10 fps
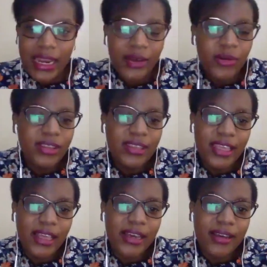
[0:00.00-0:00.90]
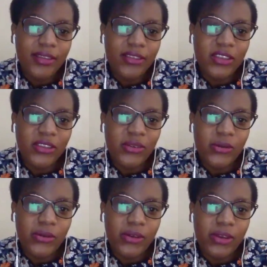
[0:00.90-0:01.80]
And I don't think that
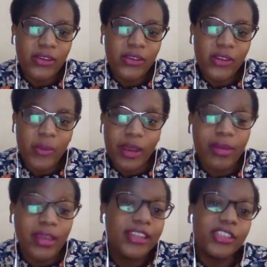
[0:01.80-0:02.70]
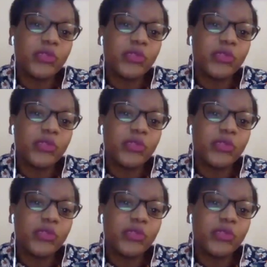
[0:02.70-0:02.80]
you're a bad mother.